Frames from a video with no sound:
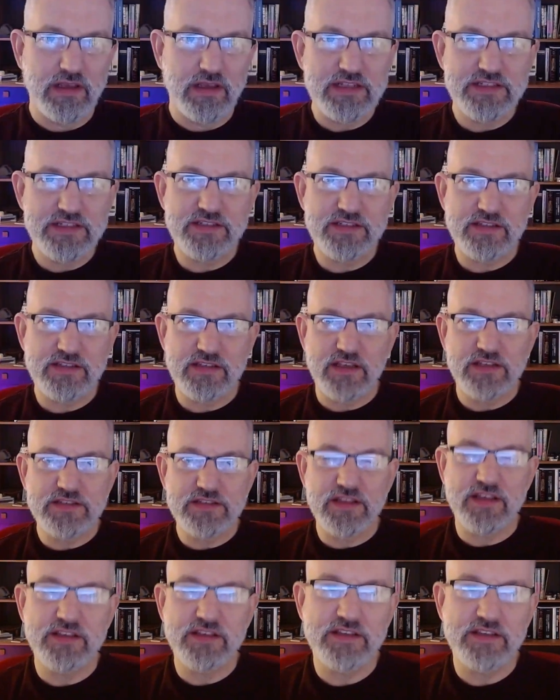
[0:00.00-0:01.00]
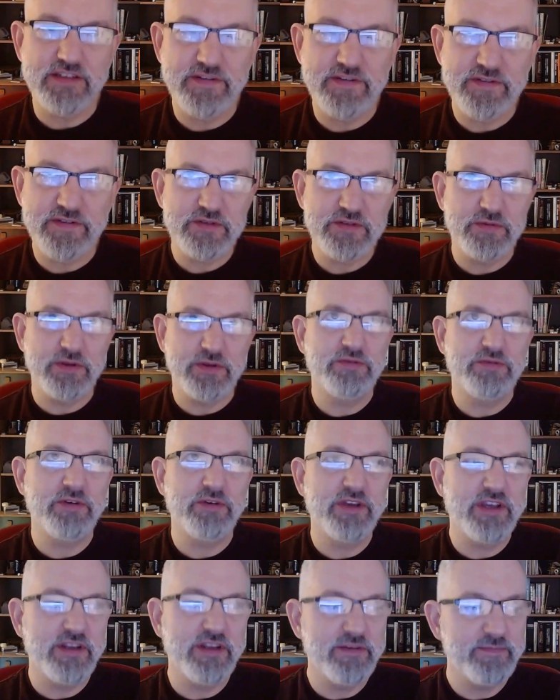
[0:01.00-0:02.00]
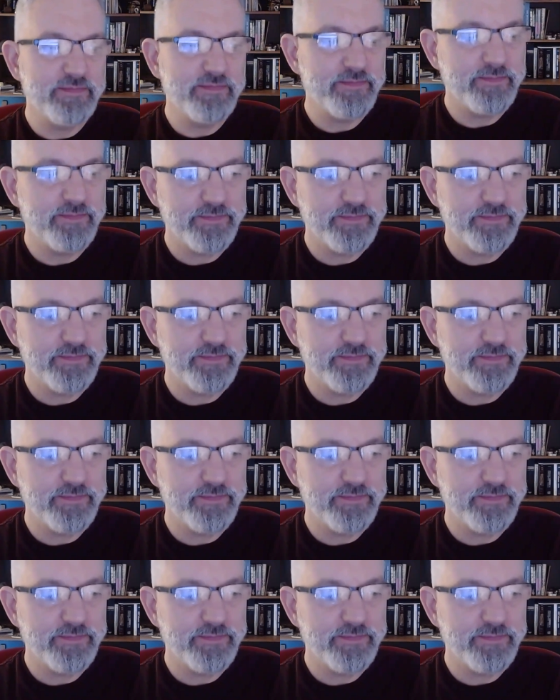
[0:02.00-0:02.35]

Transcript: It's like the difference between